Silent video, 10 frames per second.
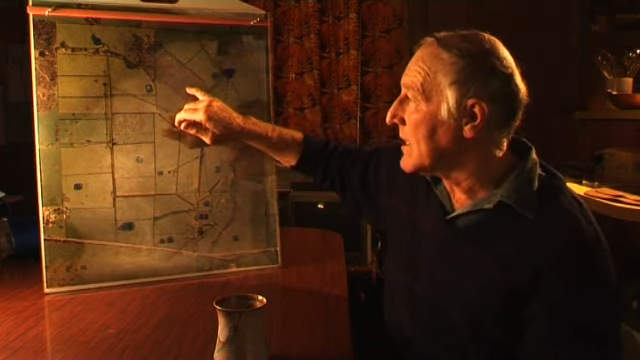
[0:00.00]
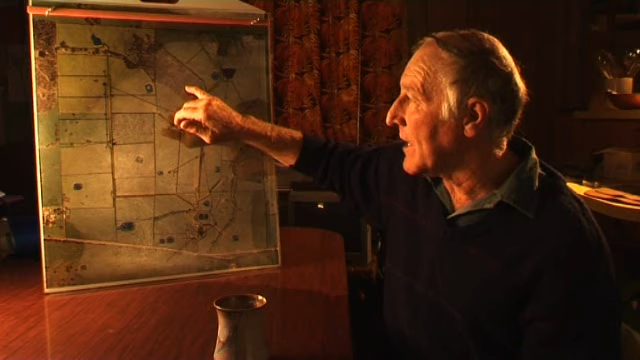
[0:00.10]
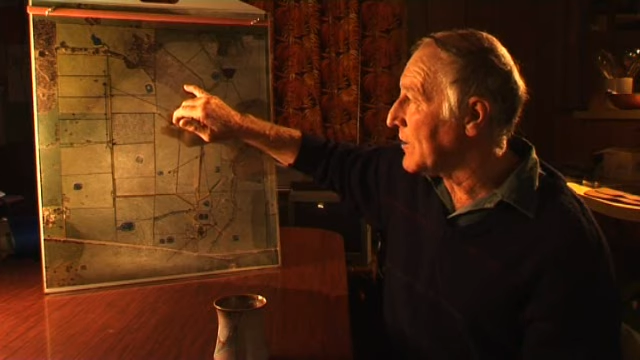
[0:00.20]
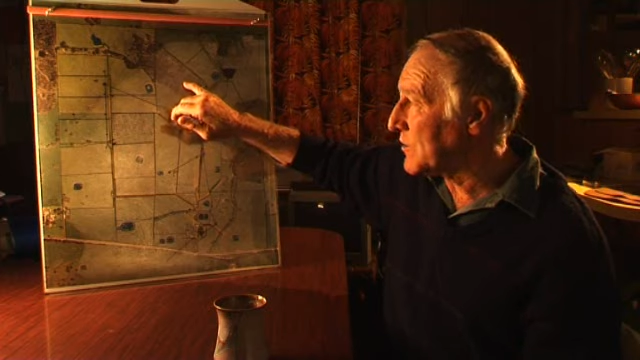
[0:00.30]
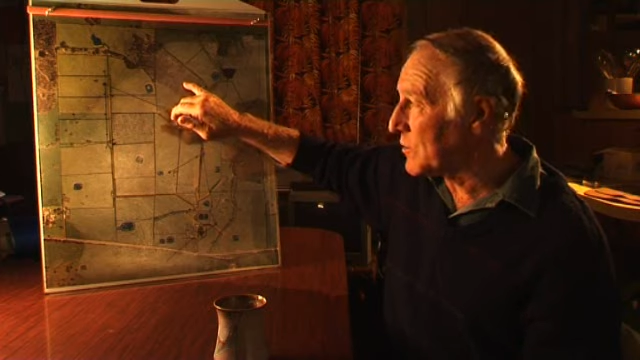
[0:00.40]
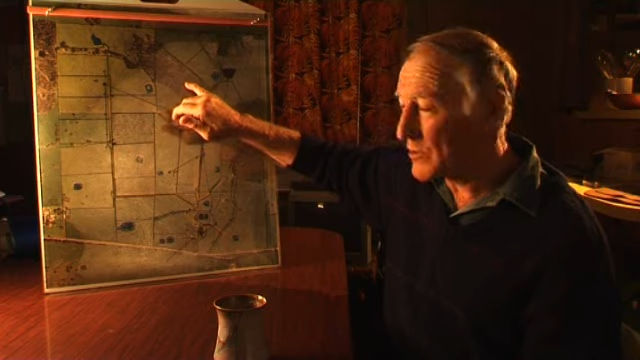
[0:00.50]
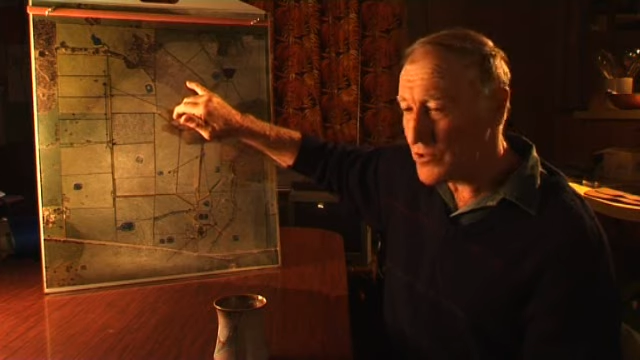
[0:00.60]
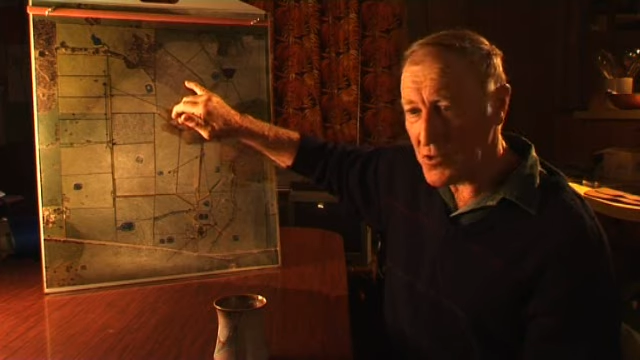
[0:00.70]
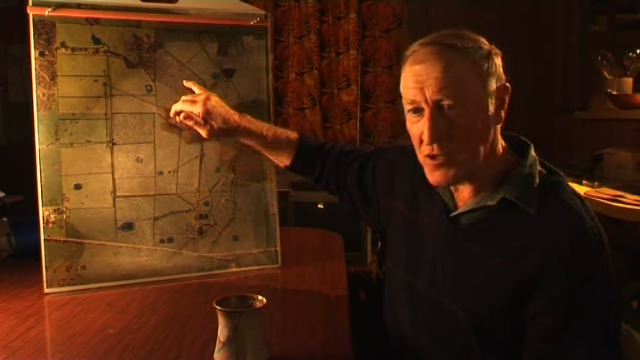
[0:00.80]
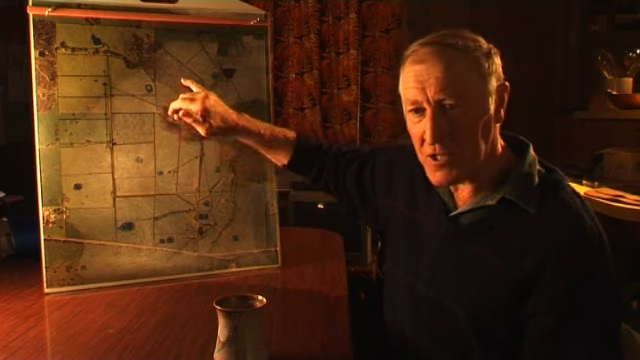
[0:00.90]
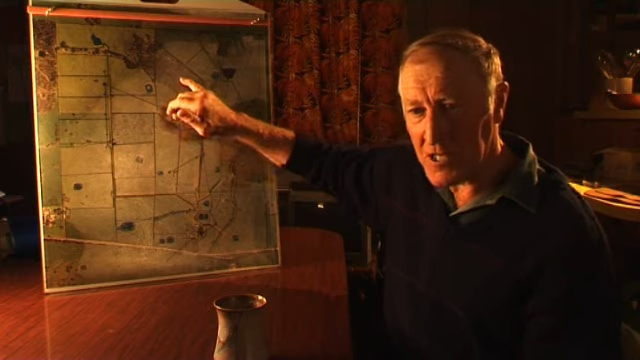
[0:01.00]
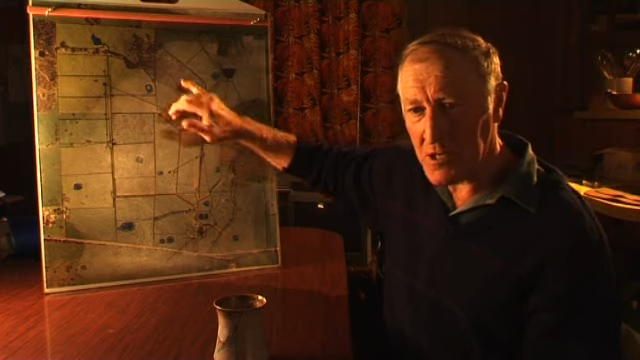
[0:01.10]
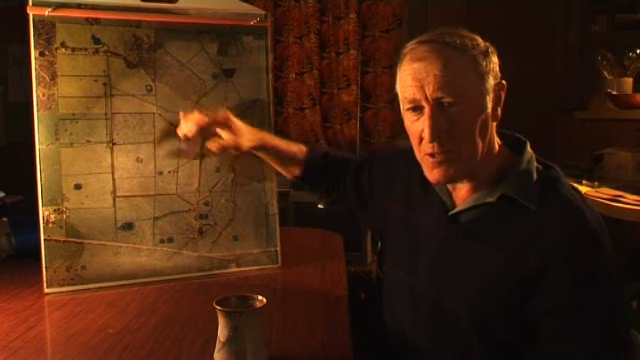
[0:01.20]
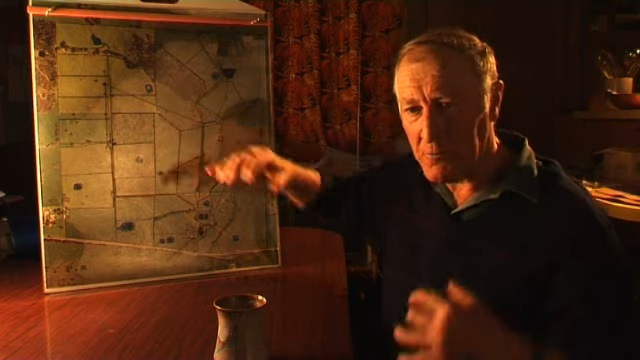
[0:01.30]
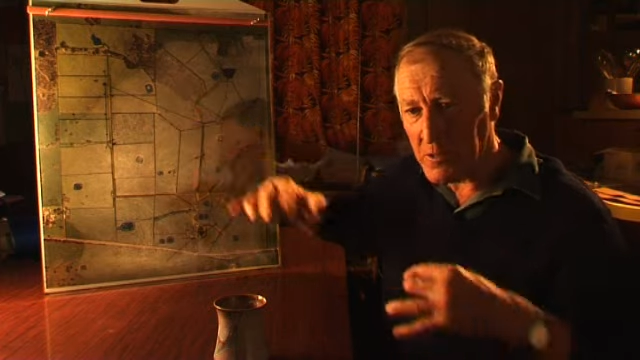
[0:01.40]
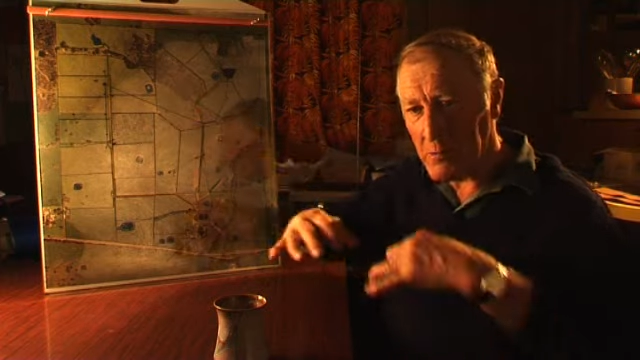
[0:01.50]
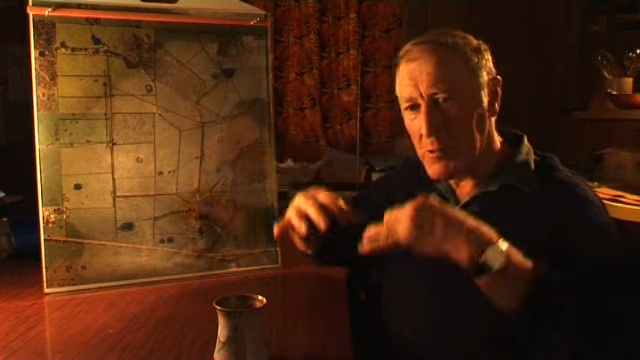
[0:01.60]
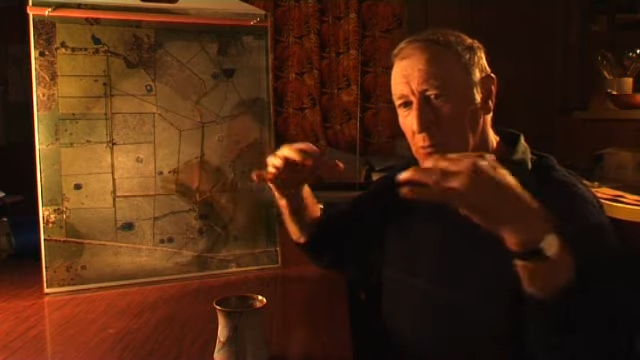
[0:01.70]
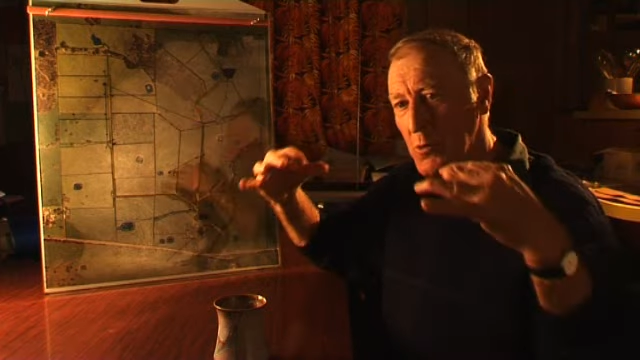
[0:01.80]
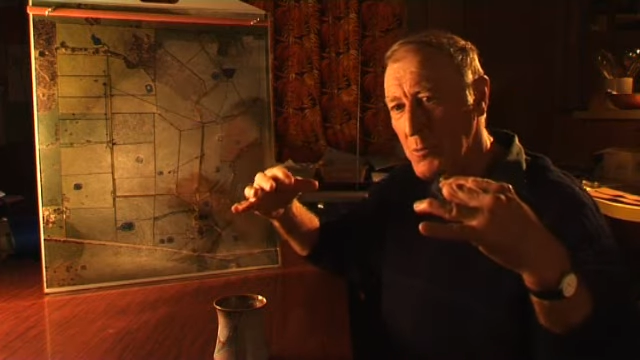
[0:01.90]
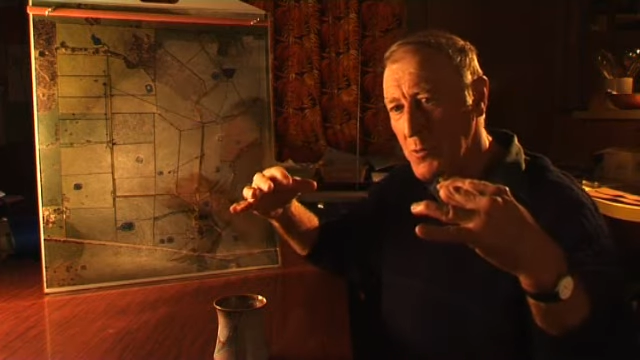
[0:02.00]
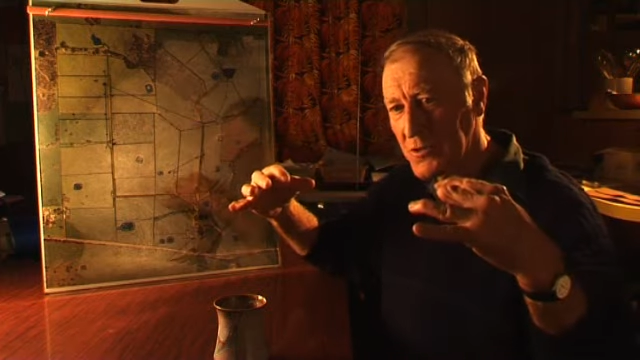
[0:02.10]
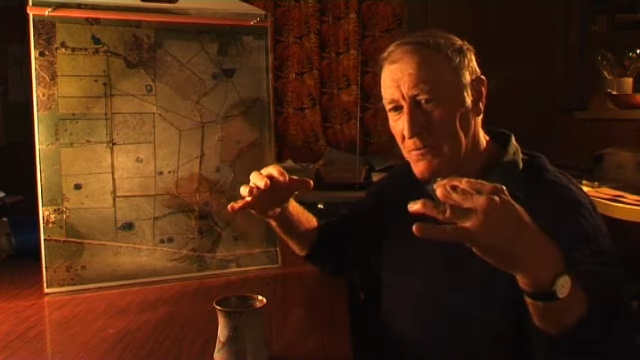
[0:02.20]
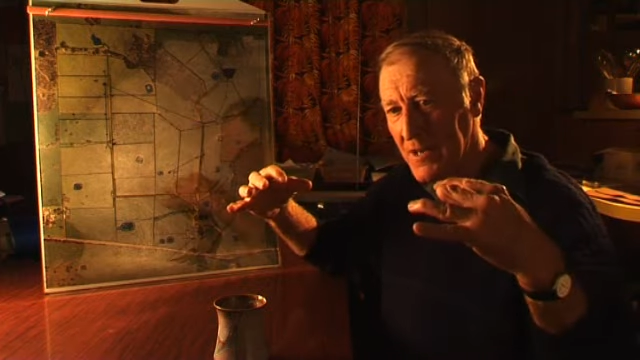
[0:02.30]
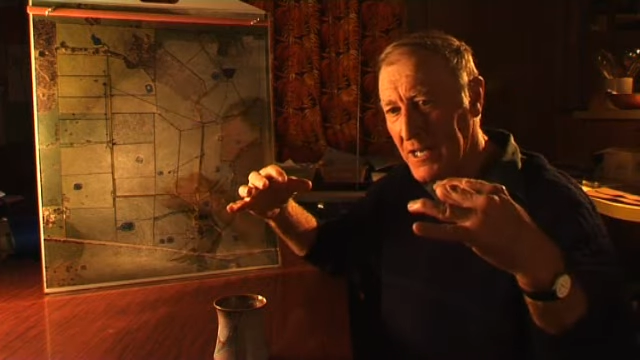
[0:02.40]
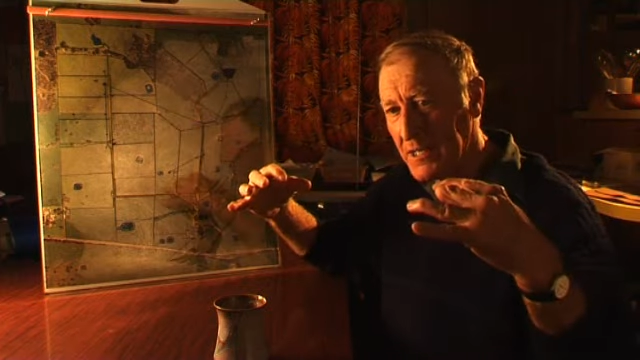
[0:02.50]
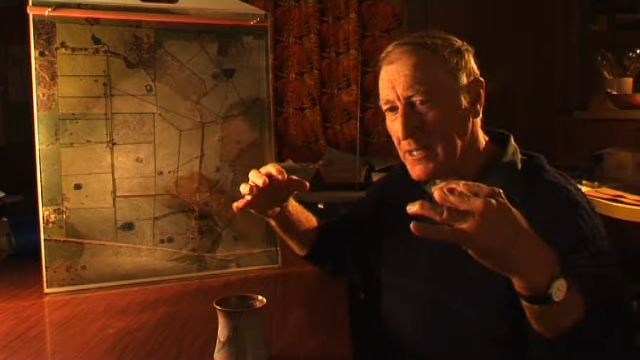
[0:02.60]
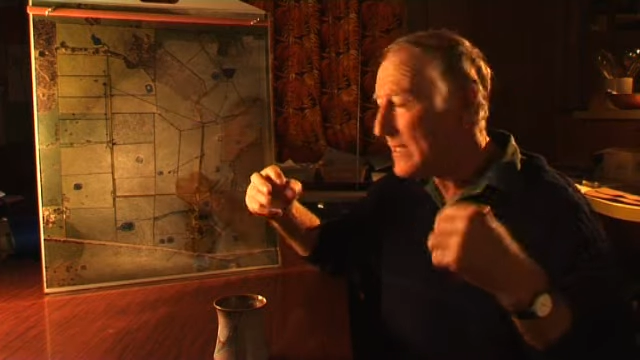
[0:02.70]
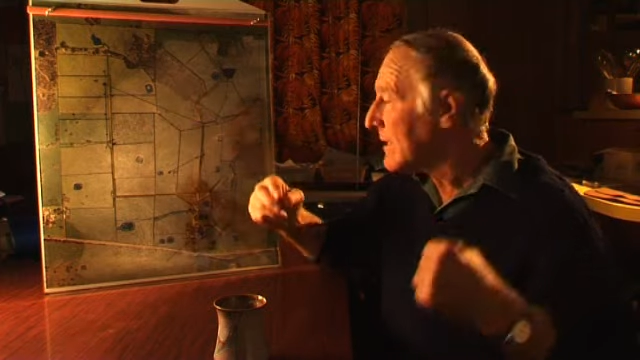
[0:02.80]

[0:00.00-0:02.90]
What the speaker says: understory trees in here to develop a more bush effect